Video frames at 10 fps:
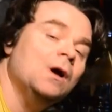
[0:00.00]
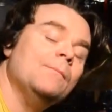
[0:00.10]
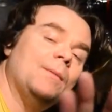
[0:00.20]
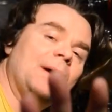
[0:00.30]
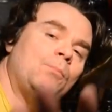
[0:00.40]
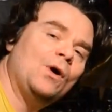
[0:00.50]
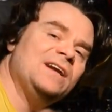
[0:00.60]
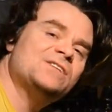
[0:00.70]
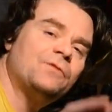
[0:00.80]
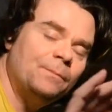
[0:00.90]
But my point
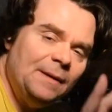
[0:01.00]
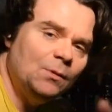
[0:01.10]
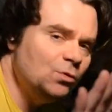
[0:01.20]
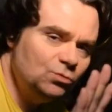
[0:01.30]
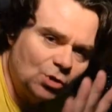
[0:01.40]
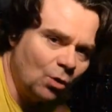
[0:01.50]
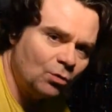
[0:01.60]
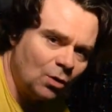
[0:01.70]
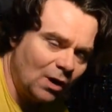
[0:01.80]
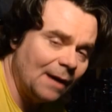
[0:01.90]
is, for people who don't
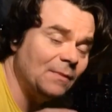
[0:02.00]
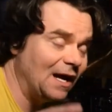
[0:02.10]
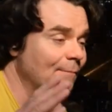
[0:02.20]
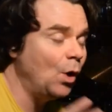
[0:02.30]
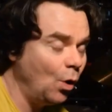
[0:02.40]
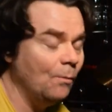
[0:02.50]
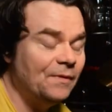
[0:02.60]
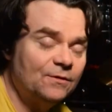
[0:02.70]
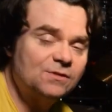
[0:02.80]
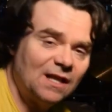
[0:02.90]
know, I'm
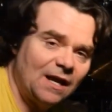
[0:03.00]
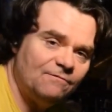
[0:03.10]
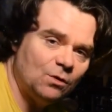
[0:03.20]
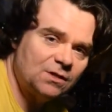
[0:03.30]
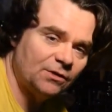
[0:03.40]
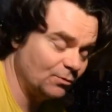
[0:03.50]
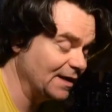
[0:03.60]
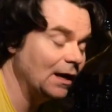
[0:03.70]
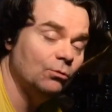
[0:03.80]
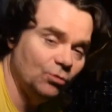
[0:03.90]
hoping there's a lot of folks out there right
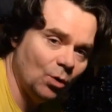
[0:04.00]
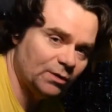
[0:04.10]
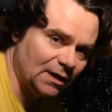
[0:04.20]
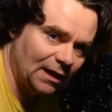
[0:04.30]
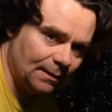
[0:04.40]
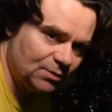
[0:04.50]
now who know what the hell I'm